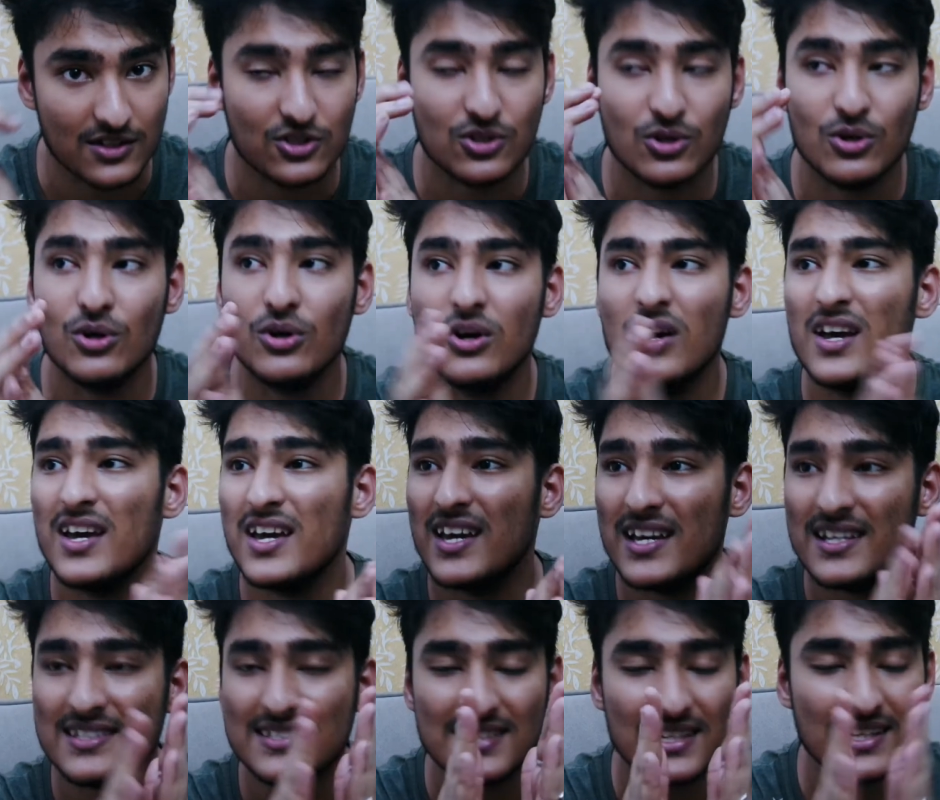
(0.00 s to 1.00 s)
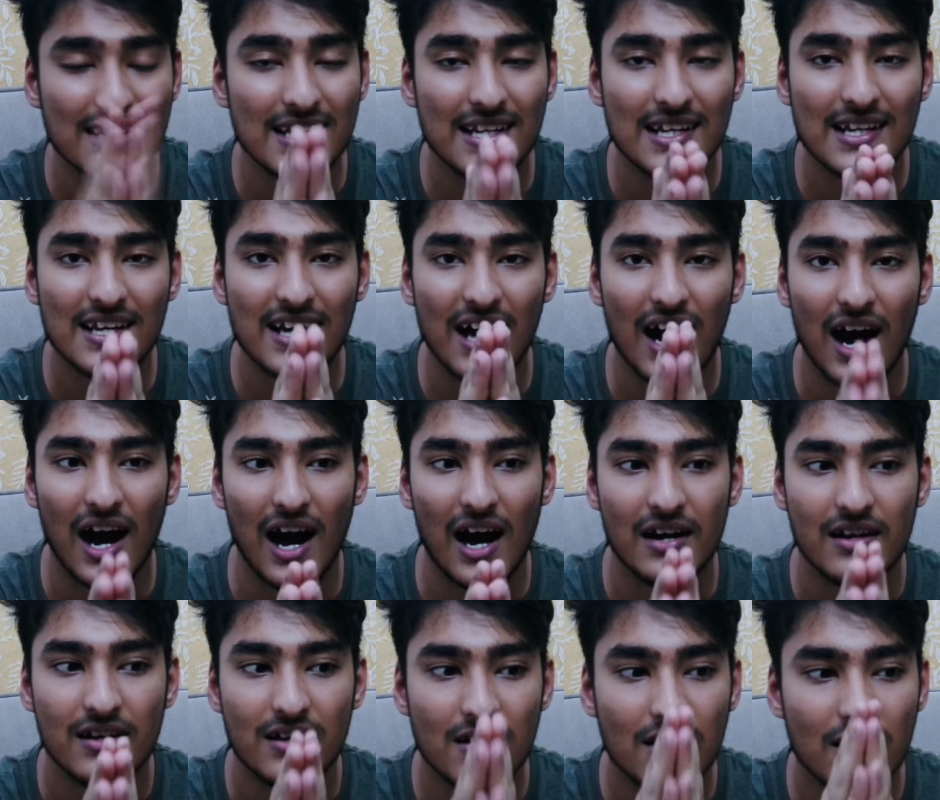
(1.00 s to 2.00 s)
so it's really
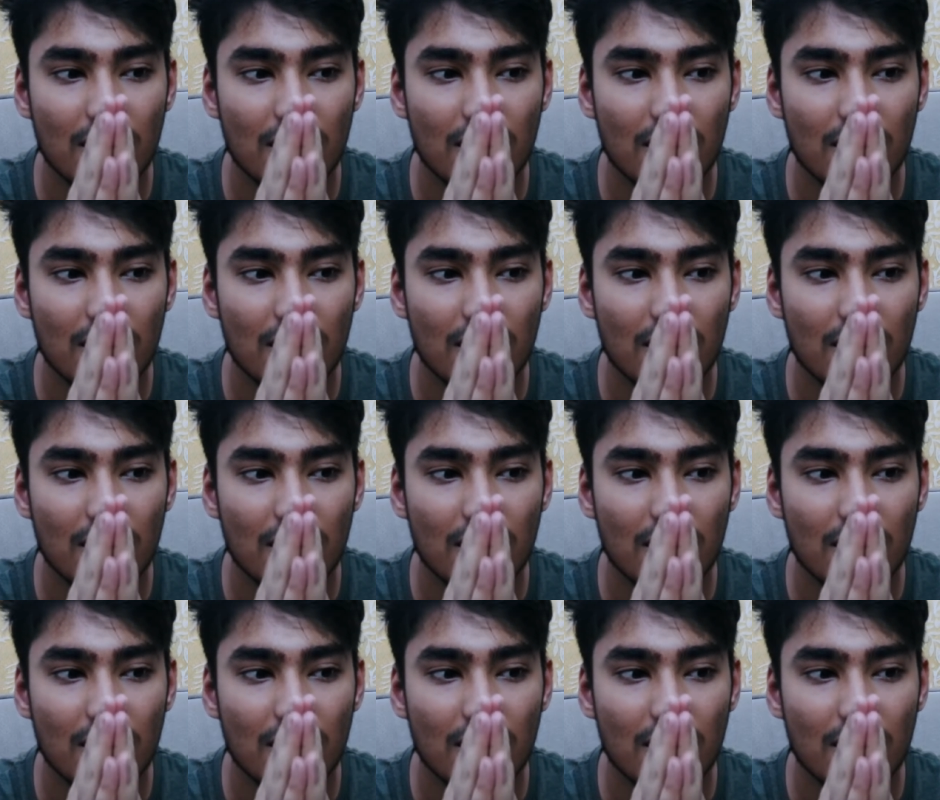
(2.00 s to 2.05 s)
hard